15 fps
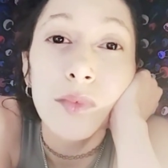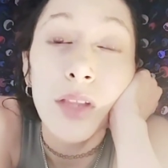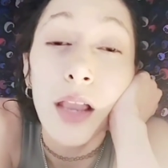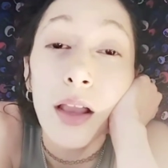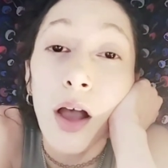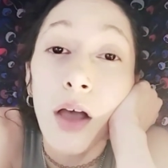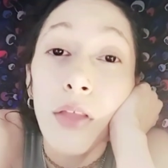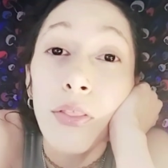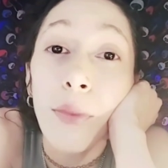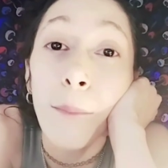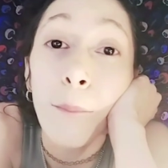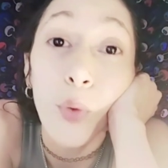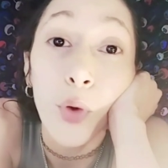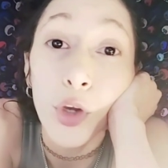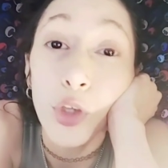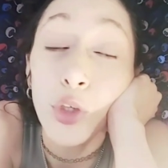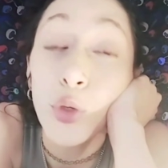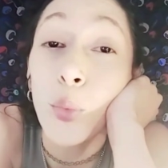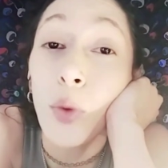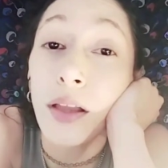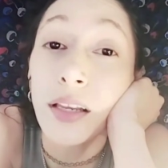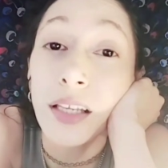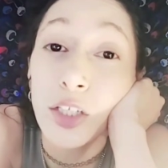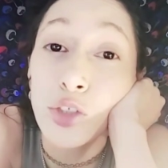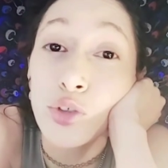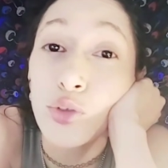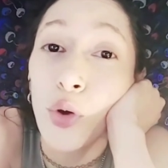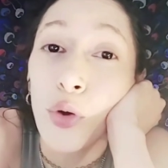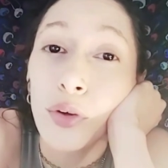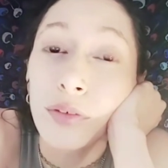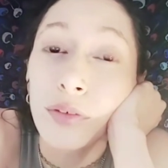the more you want control,